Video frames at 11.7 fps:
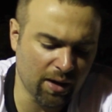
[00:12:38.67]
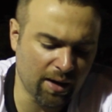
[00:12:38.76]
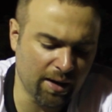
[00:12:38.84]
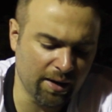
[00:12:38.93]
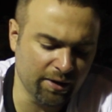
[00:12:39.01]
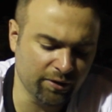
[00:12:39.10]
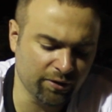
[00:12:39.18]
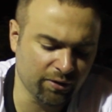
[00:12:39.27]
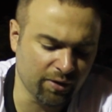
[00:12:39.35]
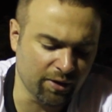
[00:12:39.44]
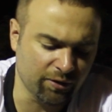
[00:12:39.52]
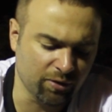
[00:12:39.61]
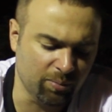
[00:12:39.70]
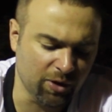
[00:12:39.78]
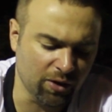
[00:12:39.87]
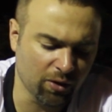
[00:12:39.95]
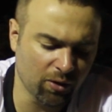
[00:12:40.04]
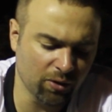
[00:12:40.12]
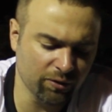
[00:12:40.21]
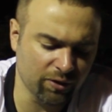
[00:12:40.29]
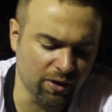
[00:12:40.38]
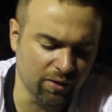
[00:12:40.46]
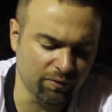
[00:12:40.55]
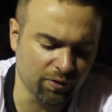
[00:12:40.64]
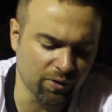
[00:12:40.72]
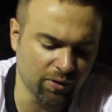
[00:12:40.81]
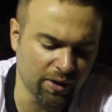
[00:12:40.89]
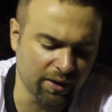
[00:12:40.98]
eyes than to behold evil,